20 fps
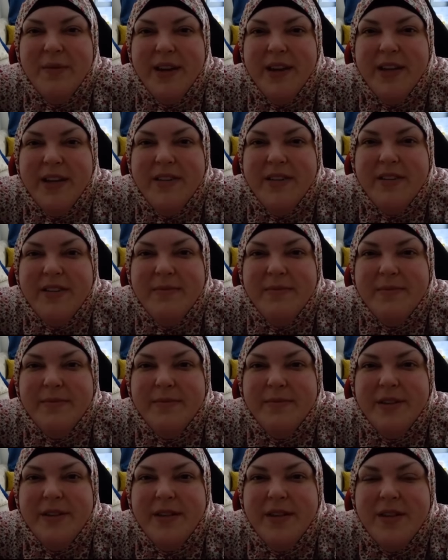mechanism.
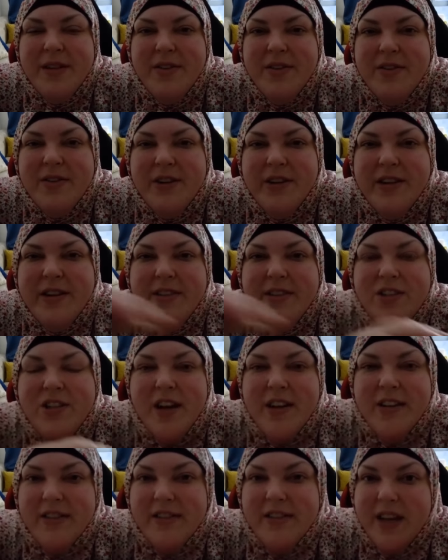You started as a
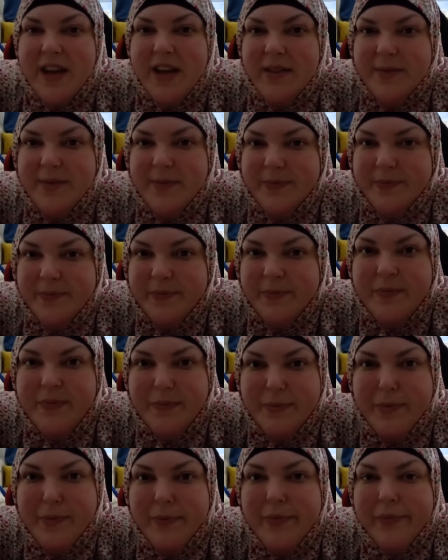child. Yeah.
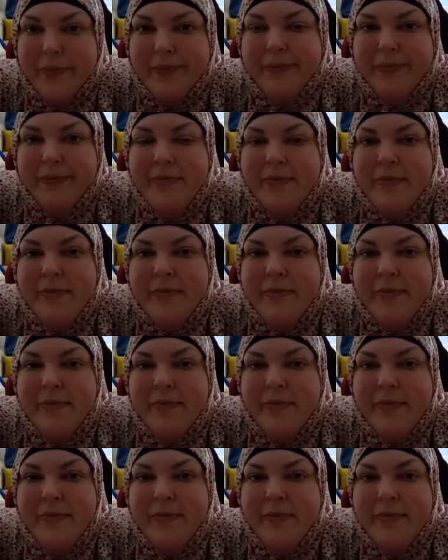Oh, okay.